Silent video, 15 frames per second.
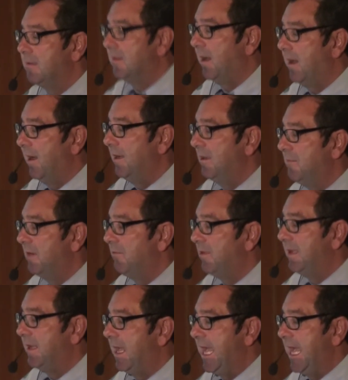The item I
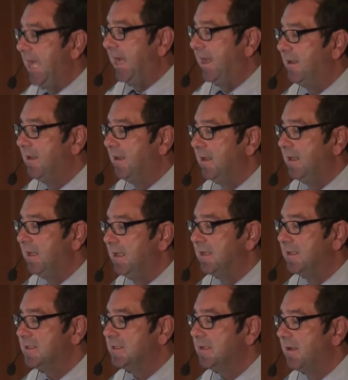want to add
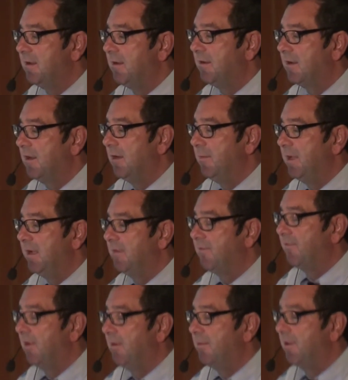is coming
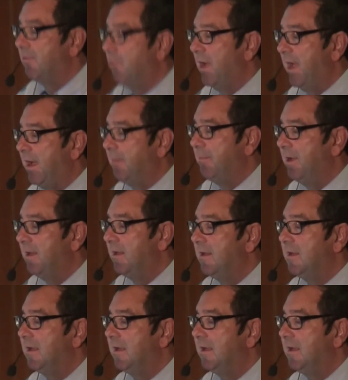from the web.